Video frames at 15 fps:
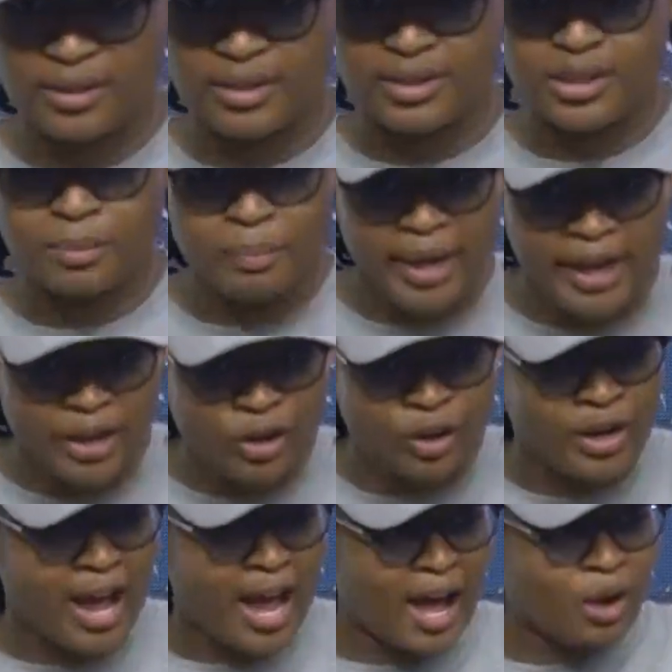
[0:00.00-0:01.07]
Depending on
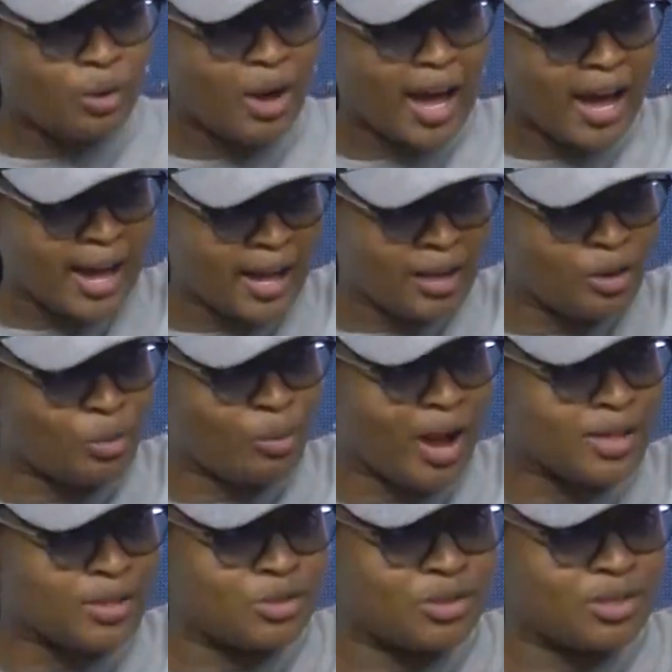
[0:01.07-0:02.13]
how high you
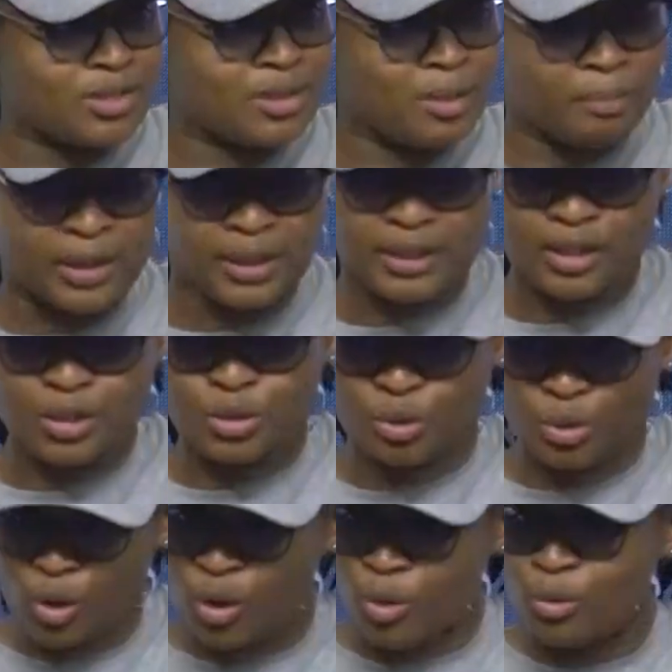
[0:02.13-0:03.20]
want the building to
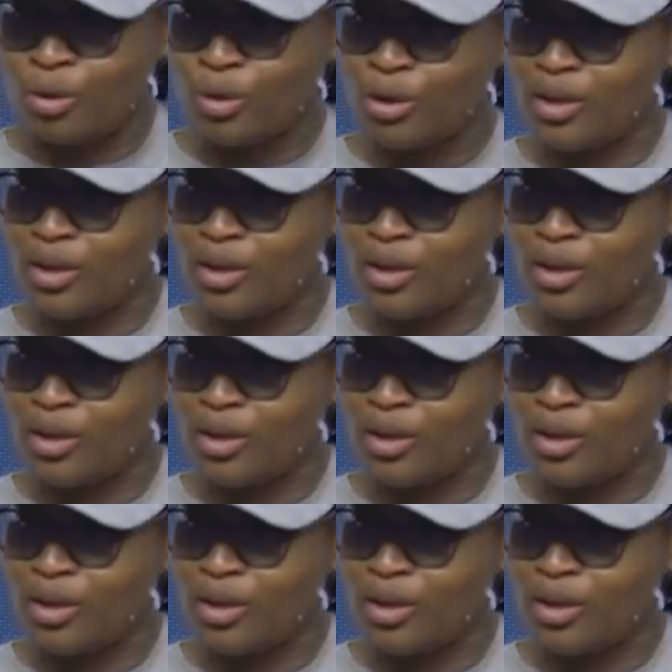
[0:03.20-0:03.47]
go,